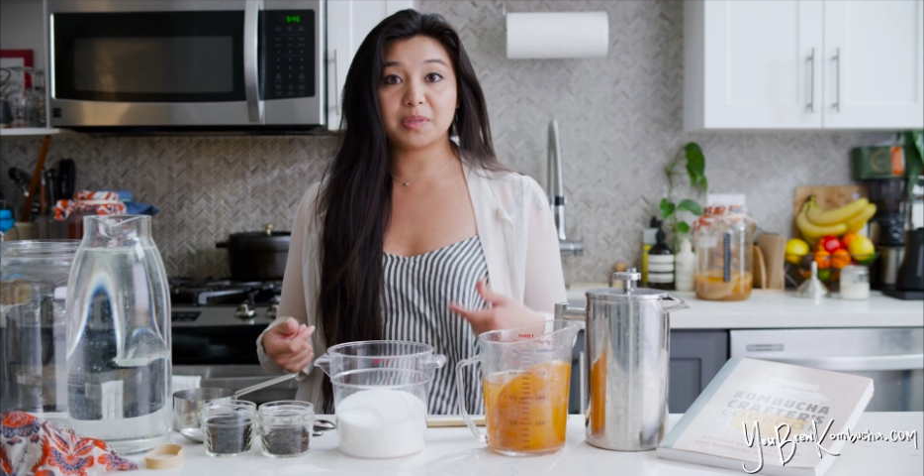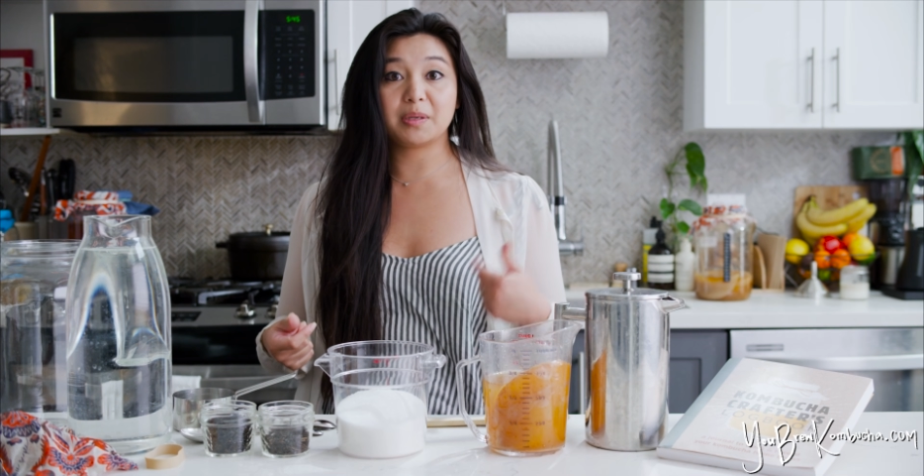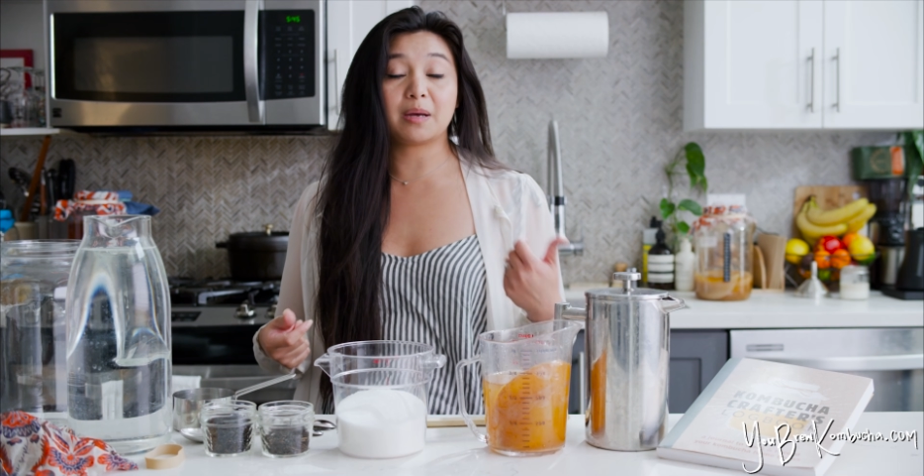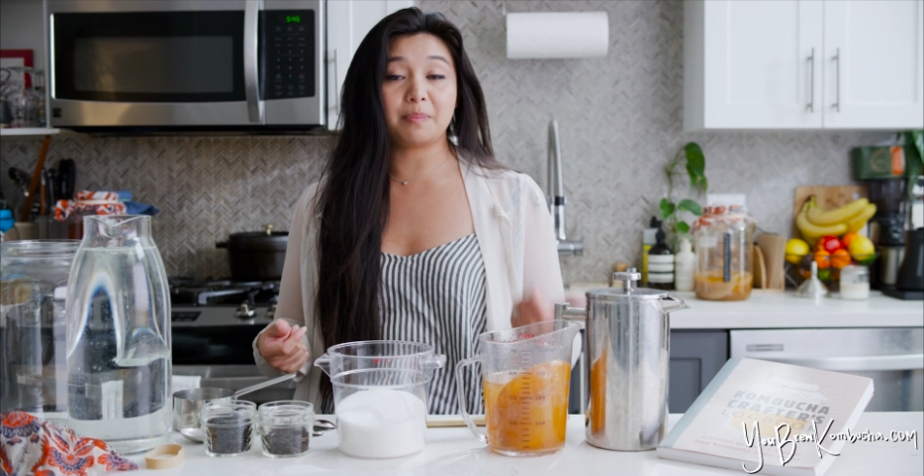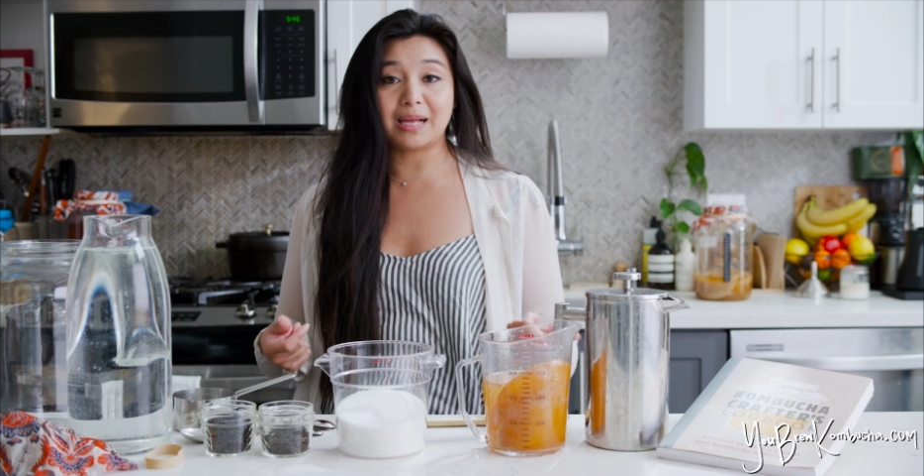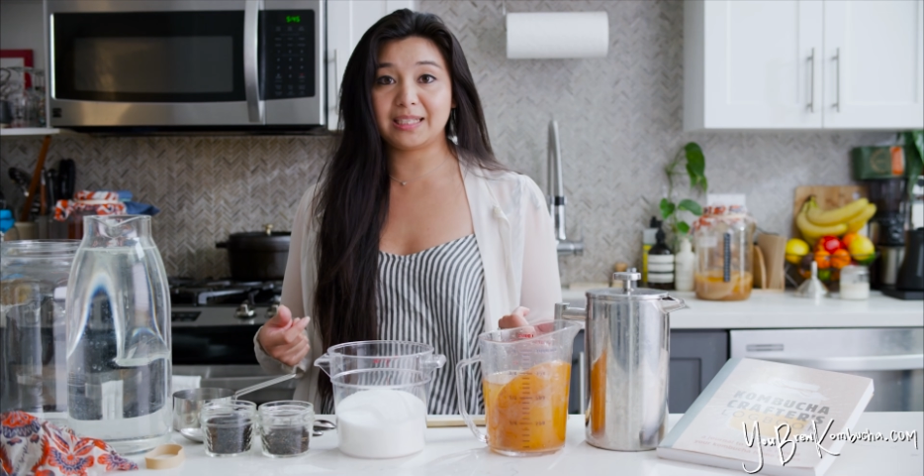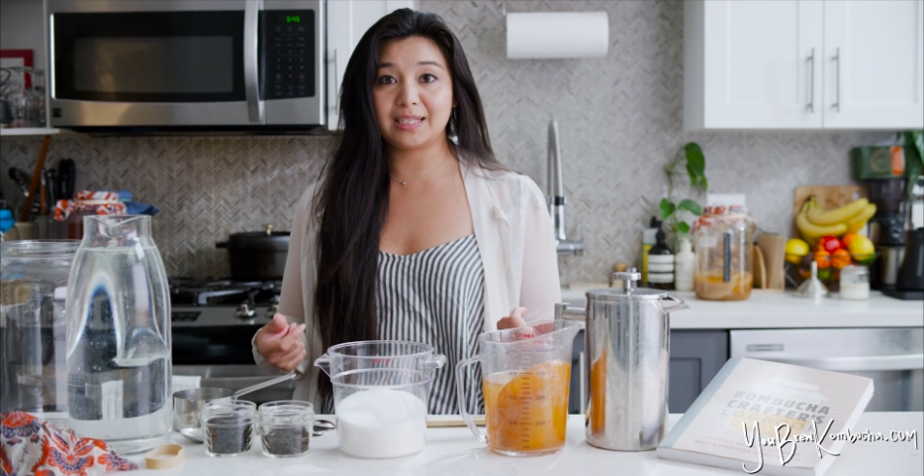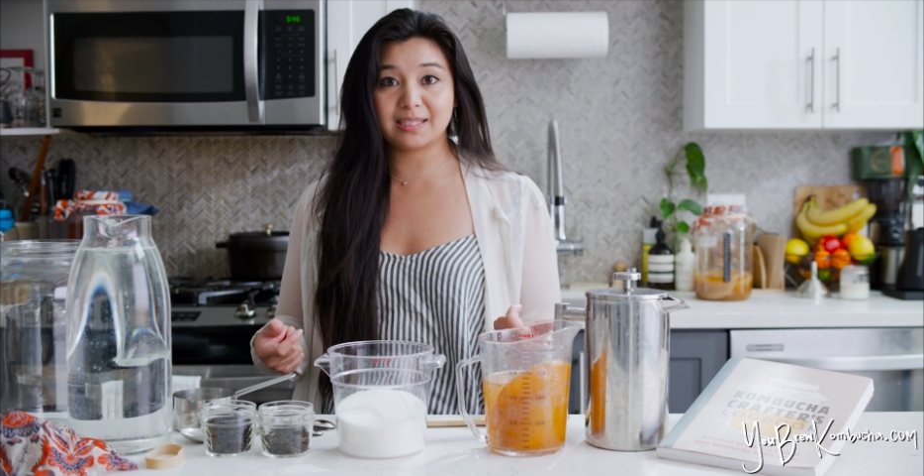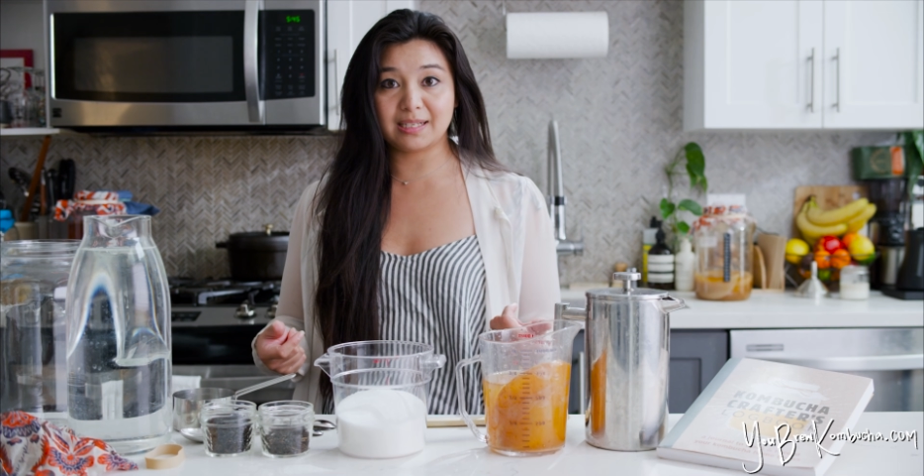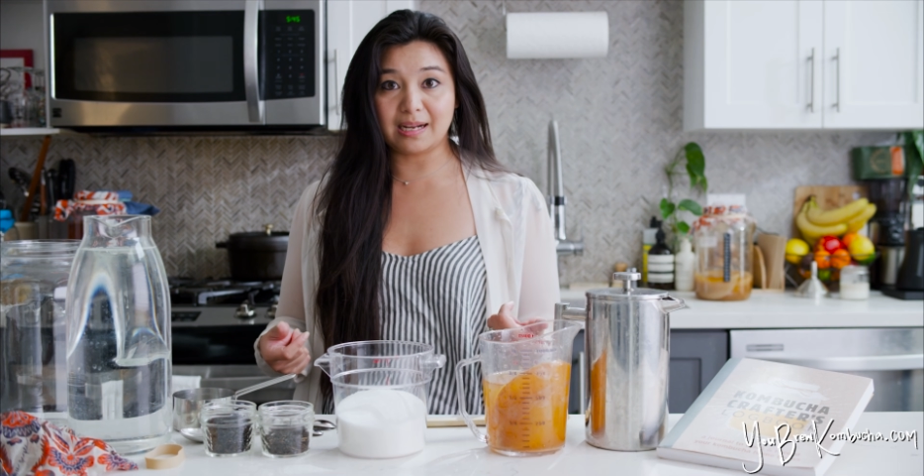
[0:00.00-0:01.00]
the Camellia
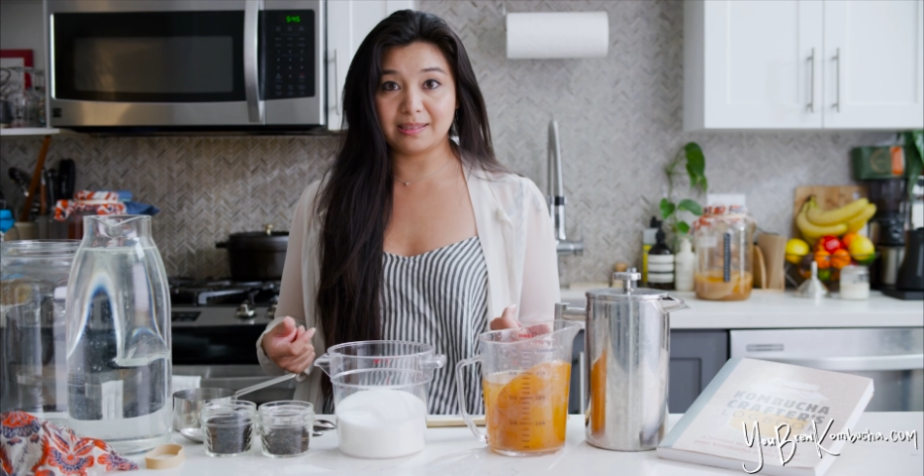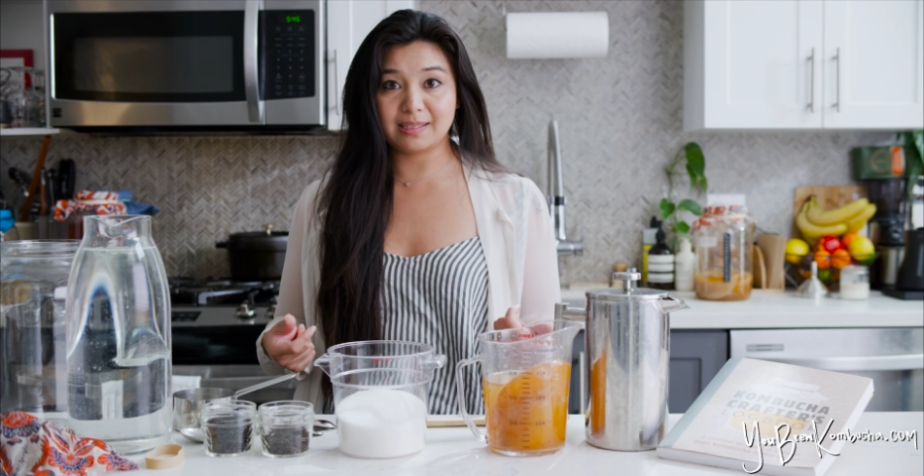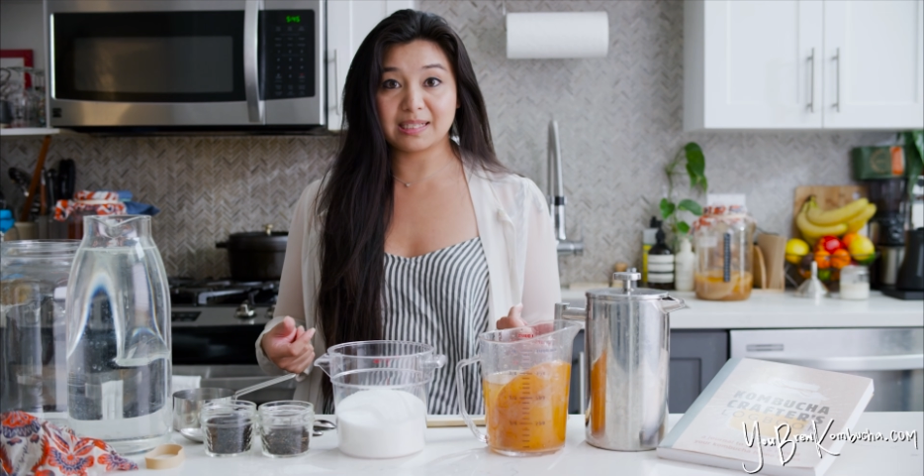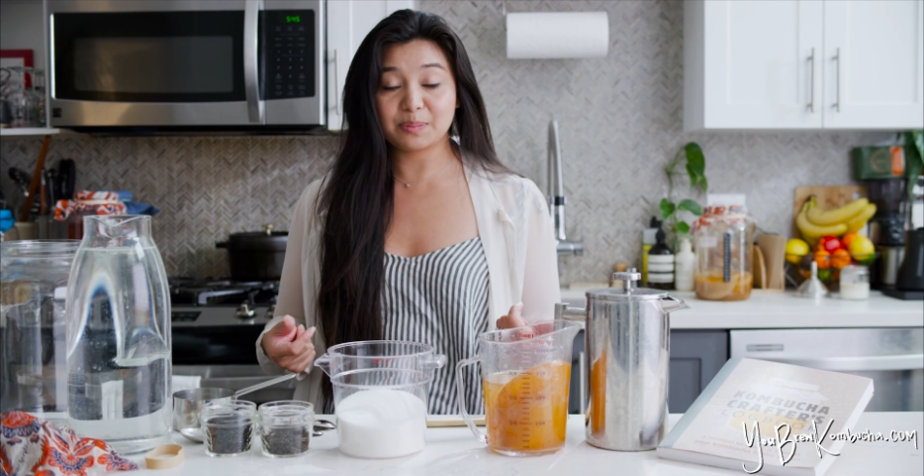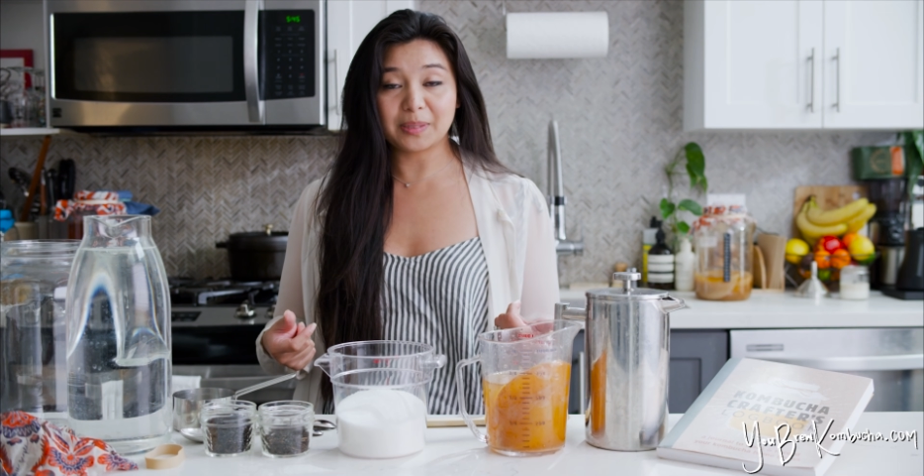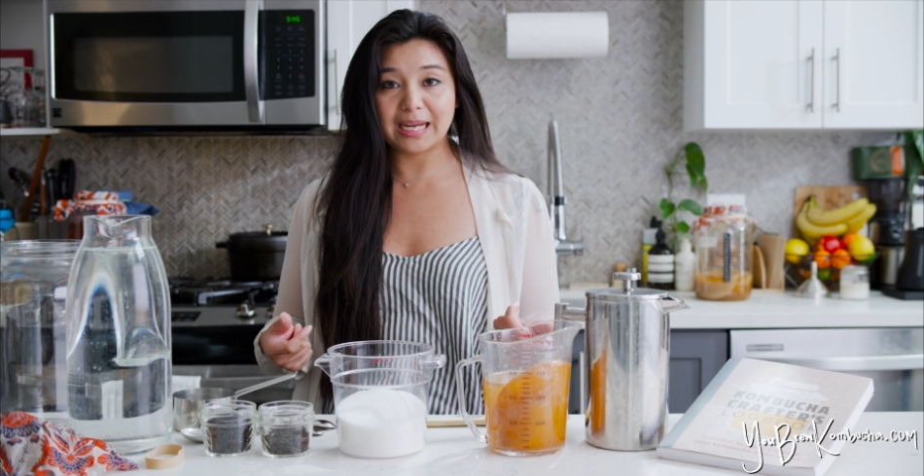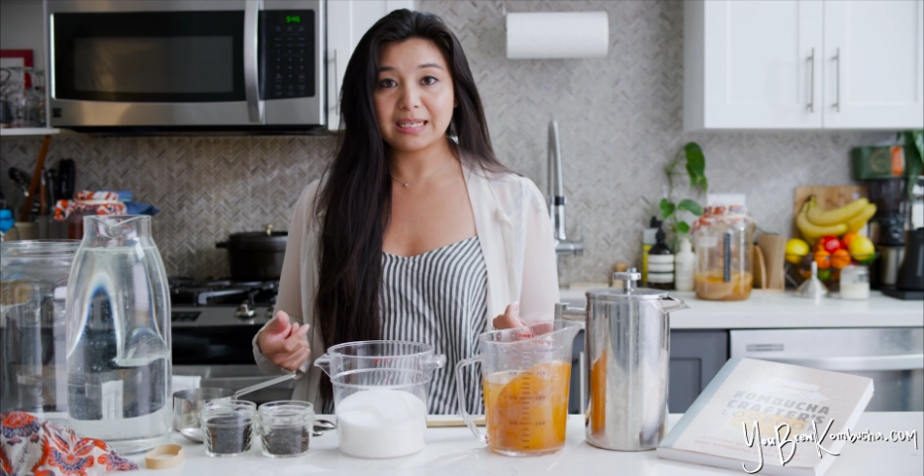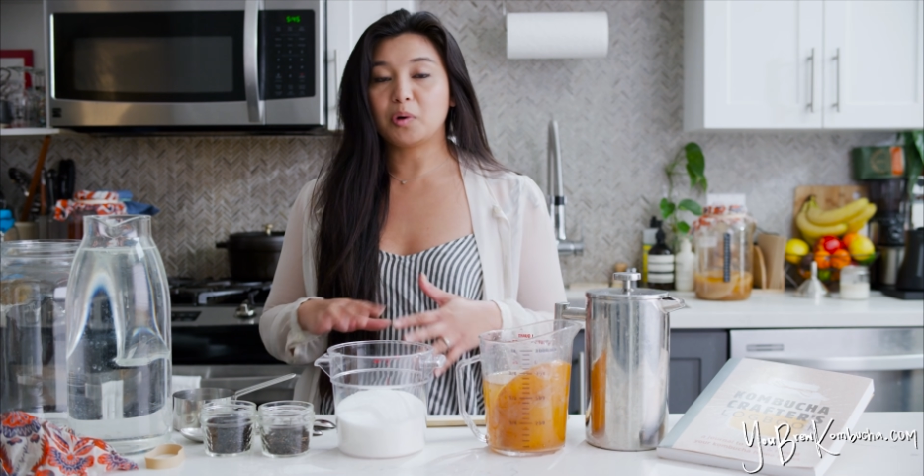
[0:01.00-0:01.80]
sinensis plant.